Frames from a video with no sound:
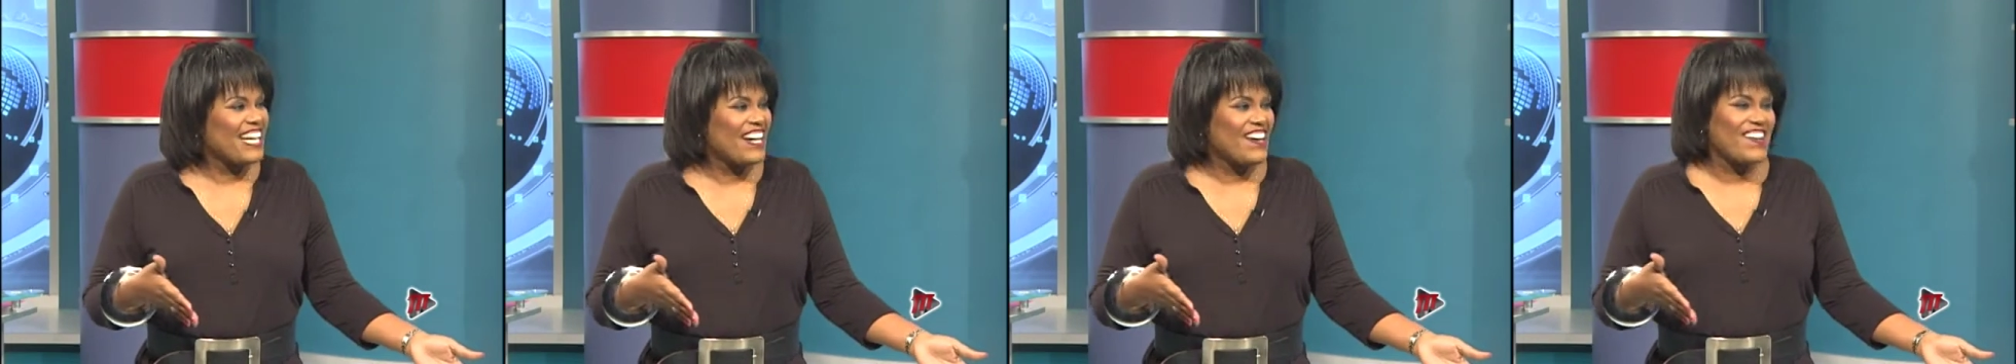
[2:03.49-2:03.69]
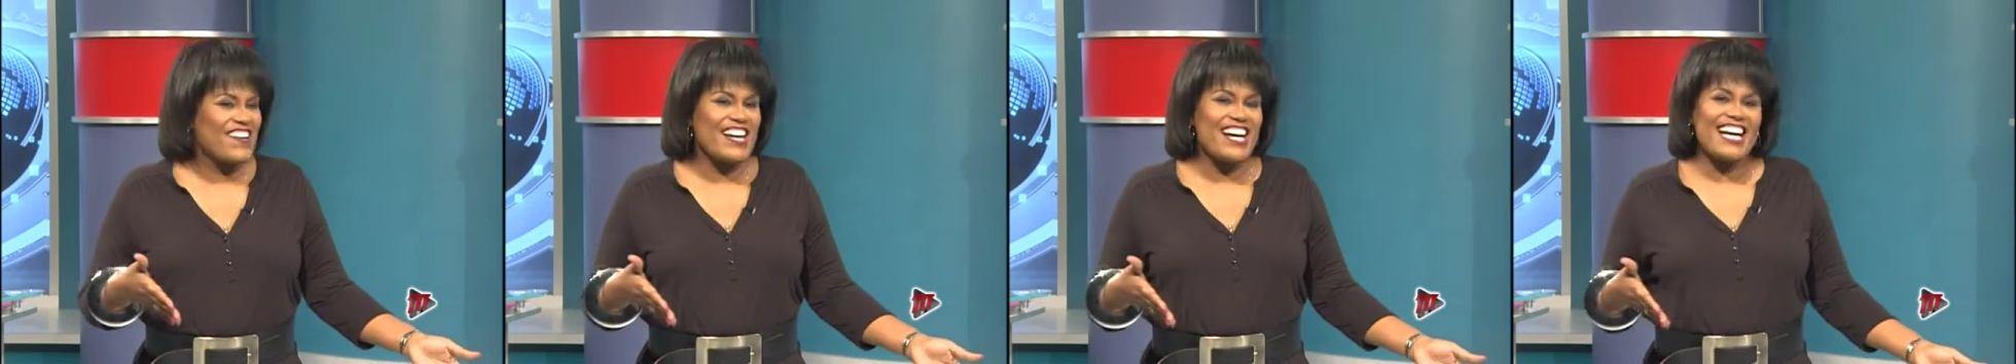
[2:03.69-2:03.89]

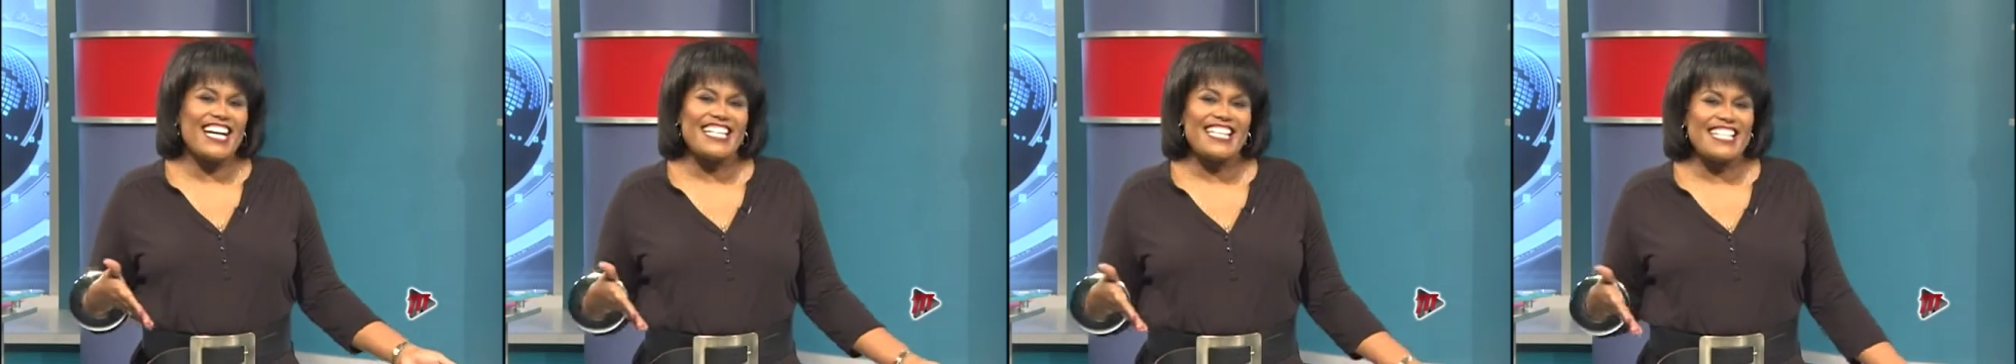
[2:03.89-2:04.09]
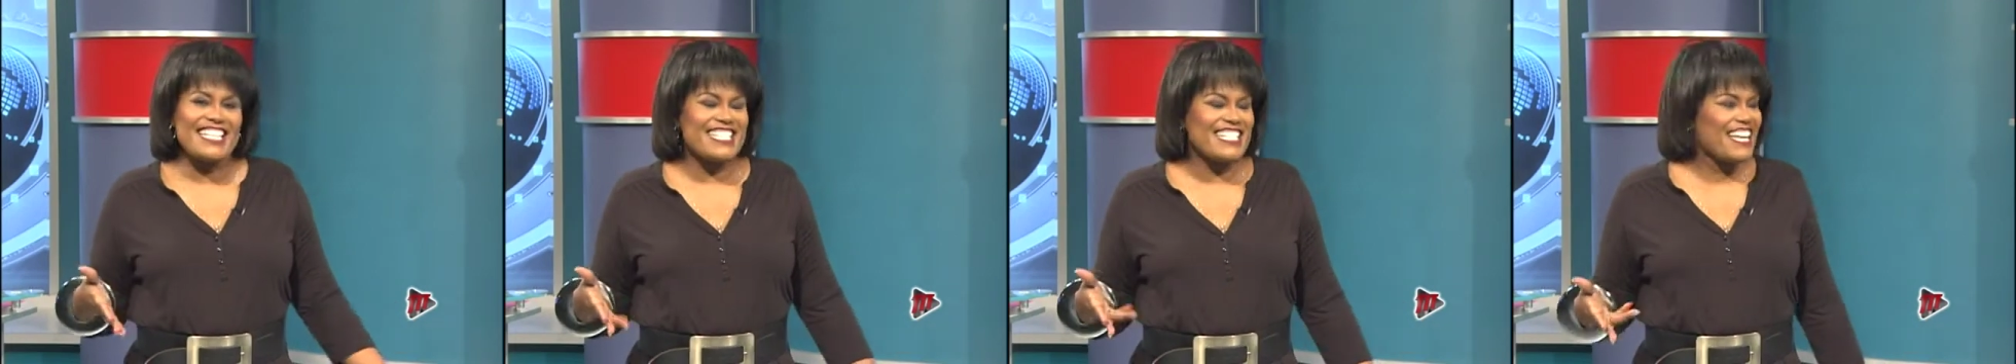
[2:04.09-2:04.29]
All
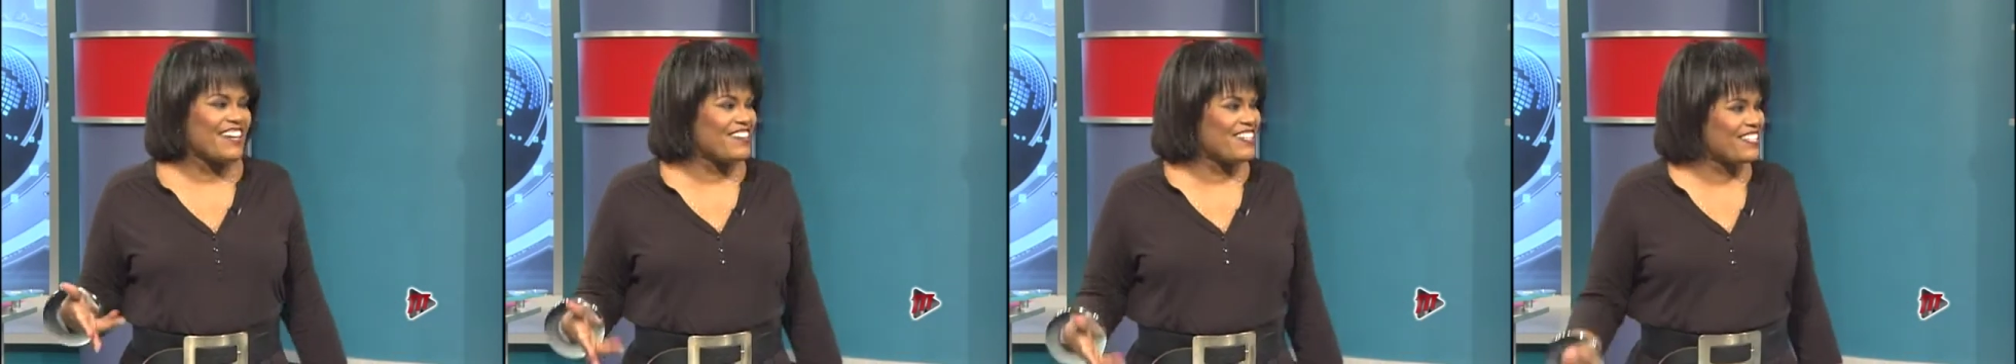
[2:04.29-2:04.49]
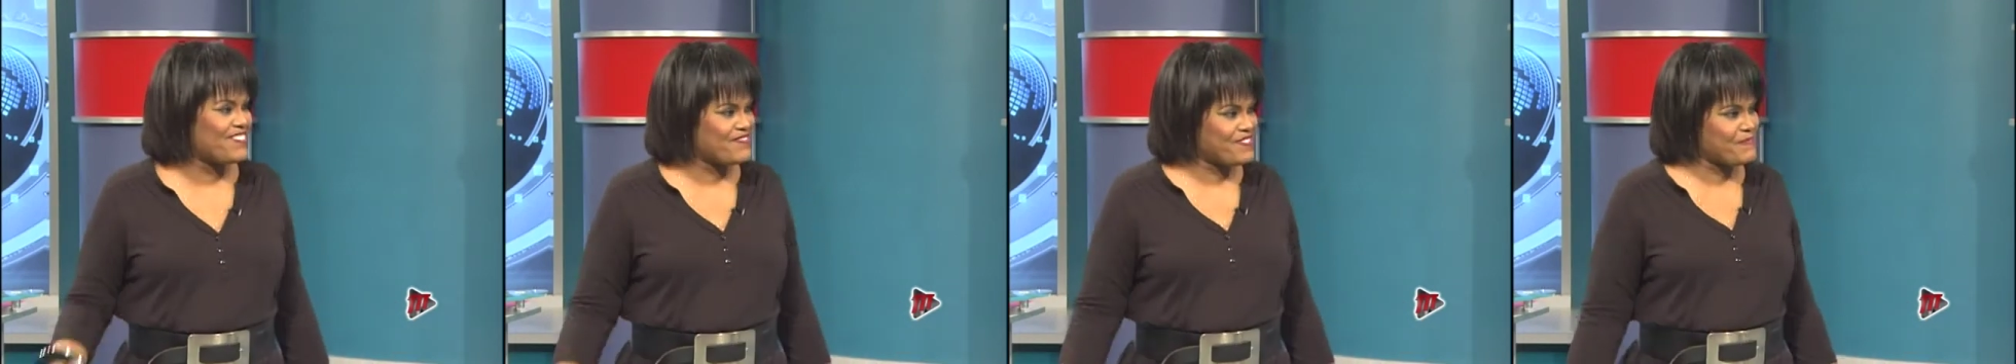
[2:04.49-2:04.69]
right, let's All
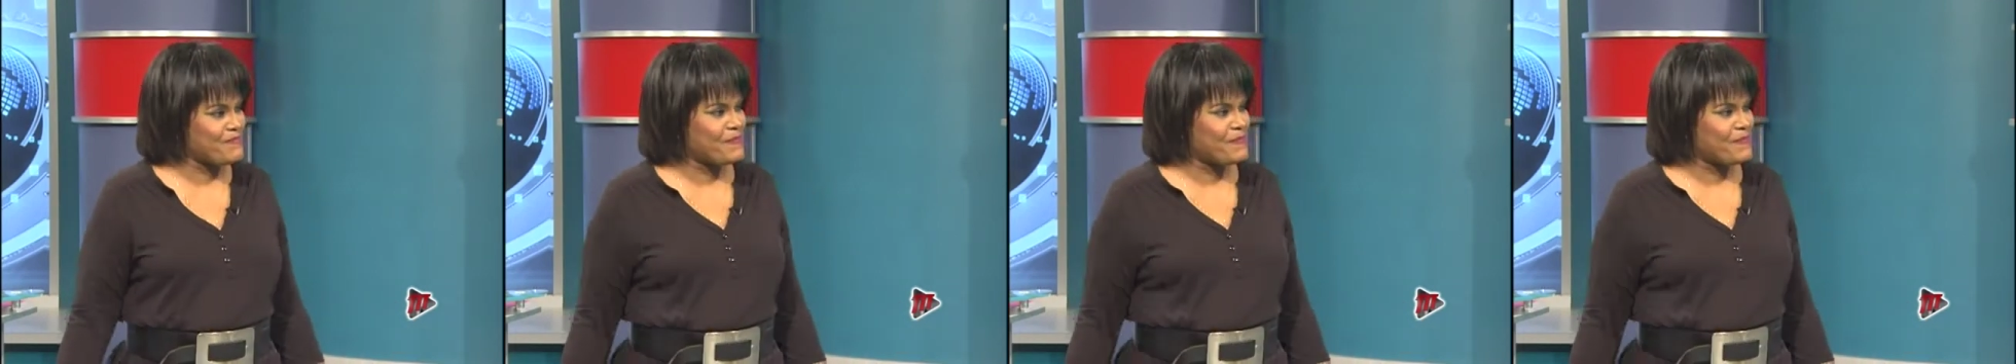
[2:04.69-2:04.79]
have right, it.